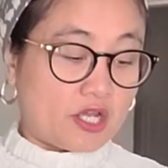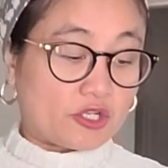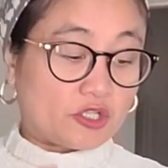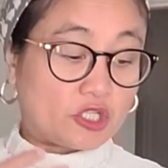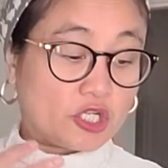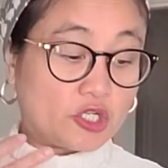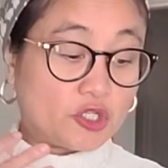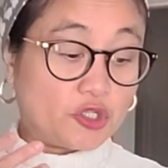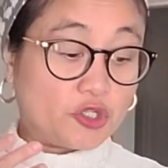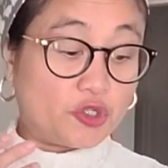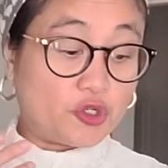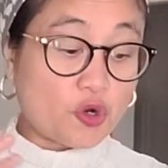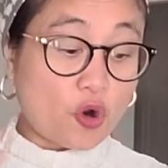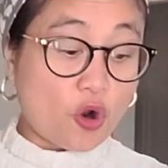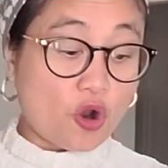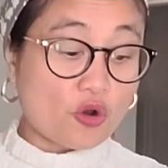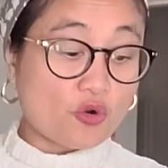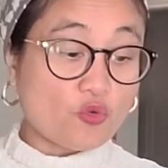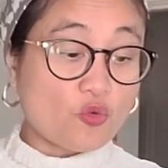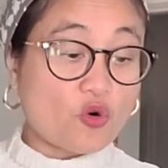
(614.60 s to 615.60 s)
the
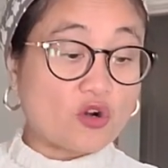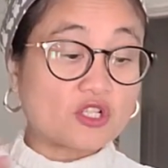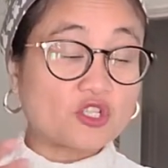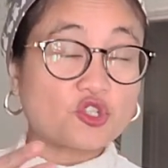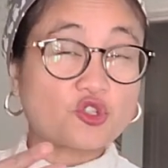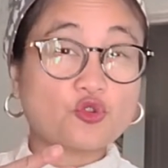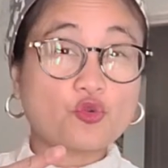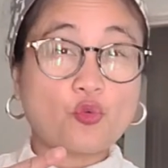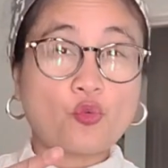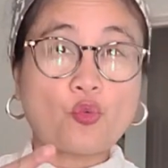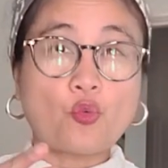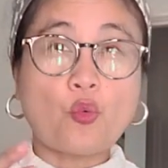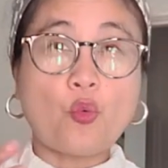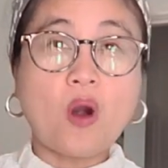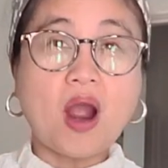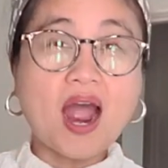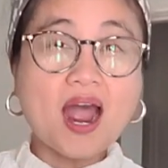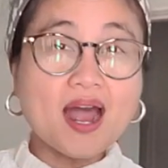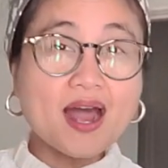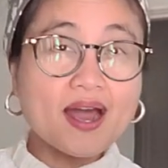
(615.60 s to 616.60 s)
door was
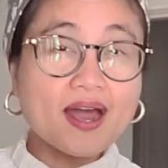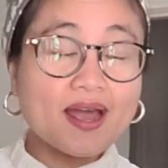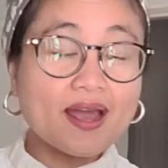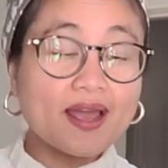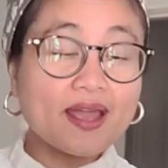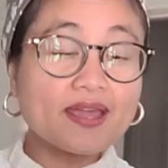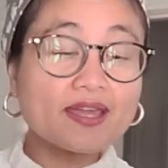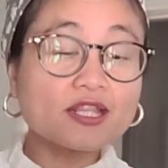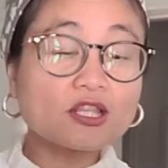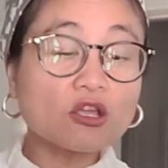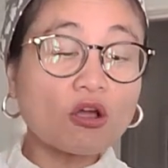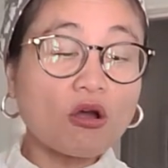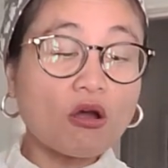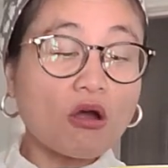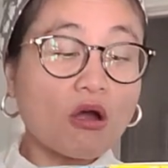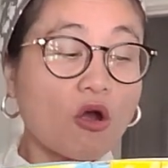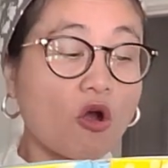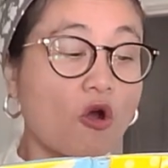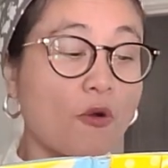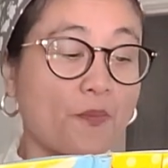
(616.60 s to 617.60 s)
wide
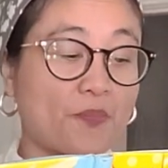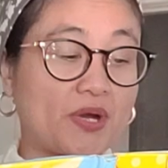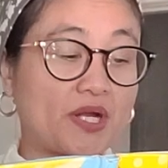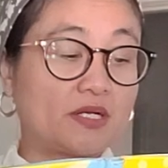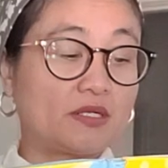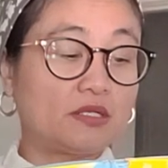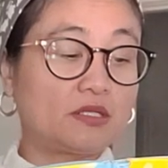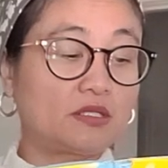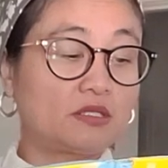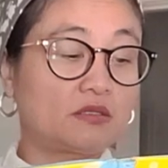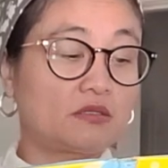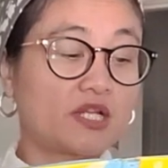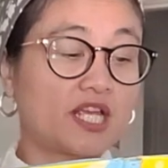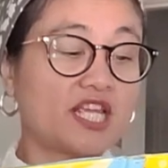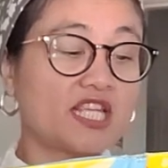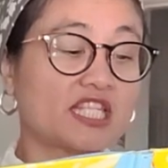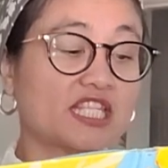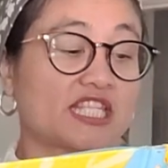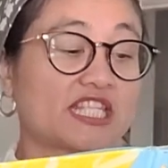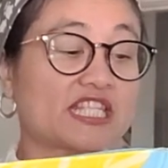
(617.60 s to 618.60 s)
open.
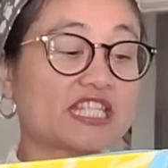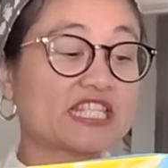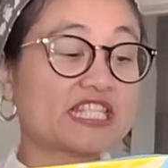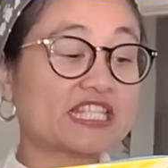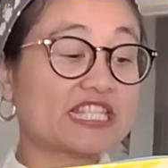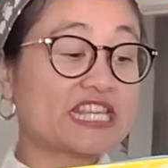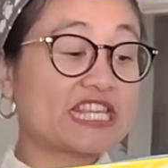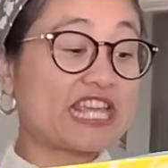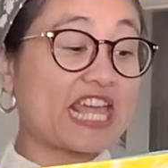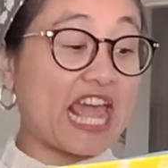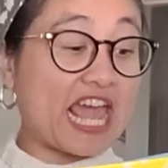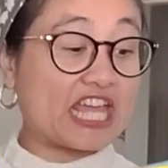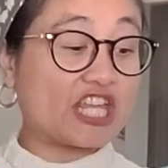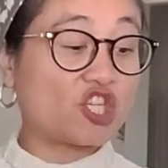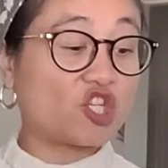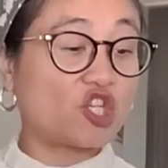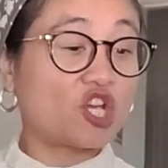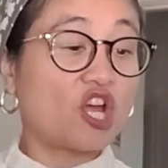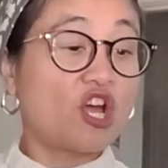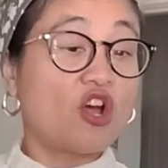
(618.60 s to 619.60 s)
His
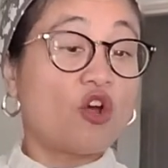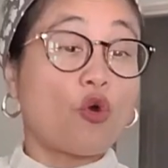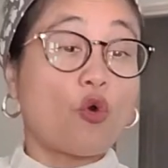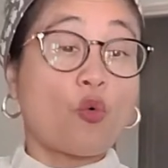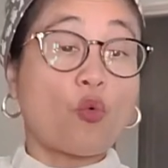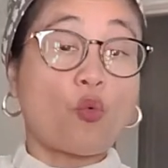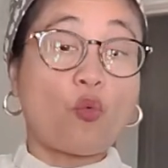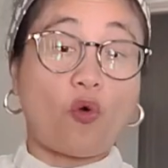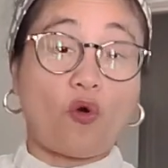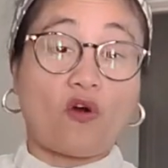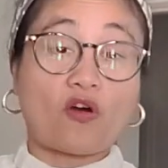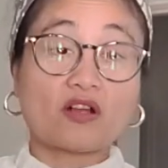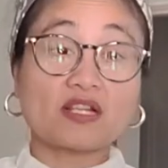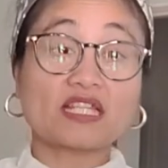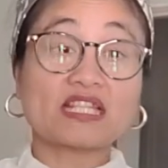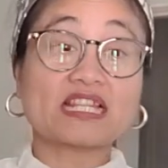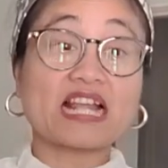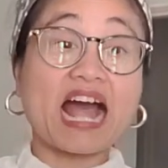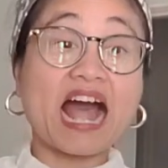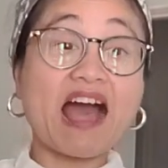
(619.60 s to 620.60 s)
cage was
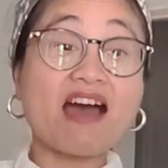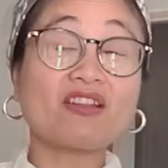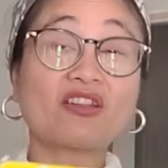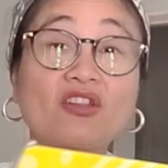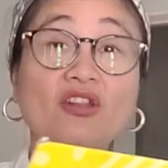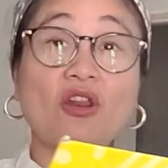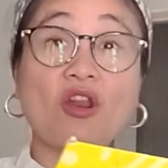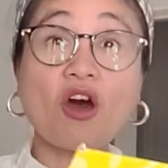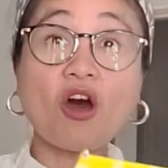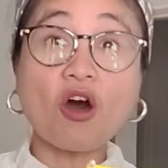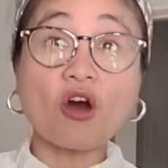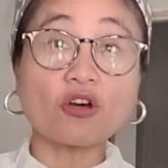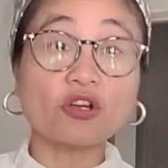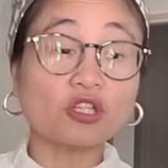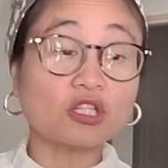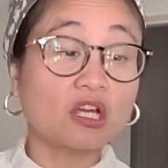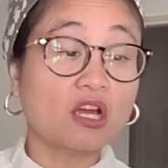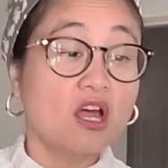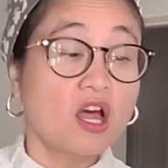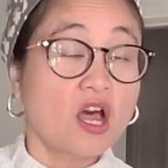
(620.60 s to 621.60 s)

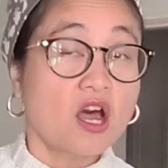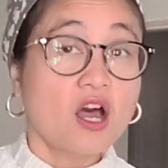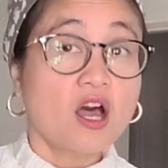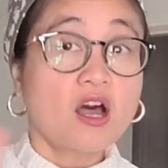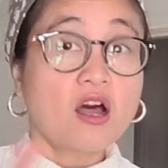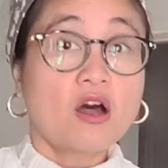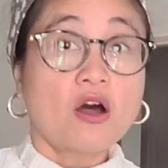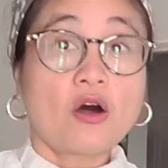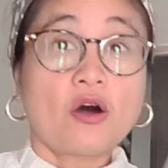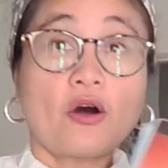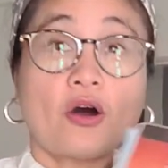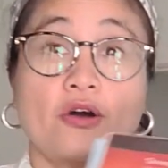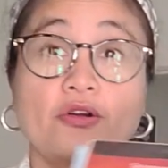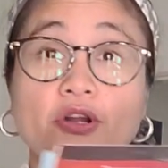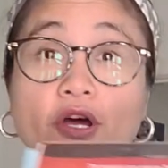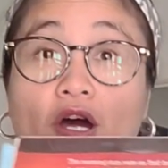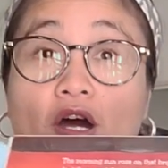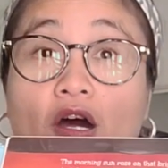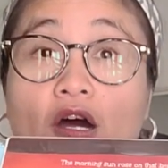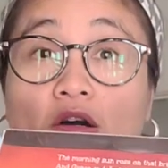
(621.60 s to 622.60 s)
unlocked.
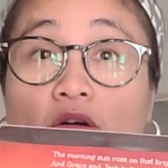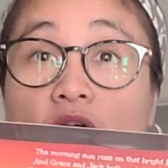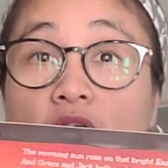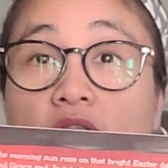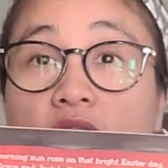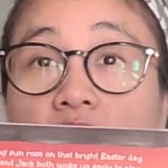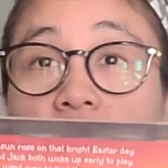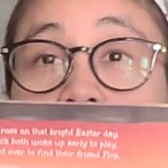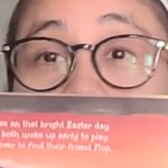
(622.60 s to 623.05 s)
Oh no!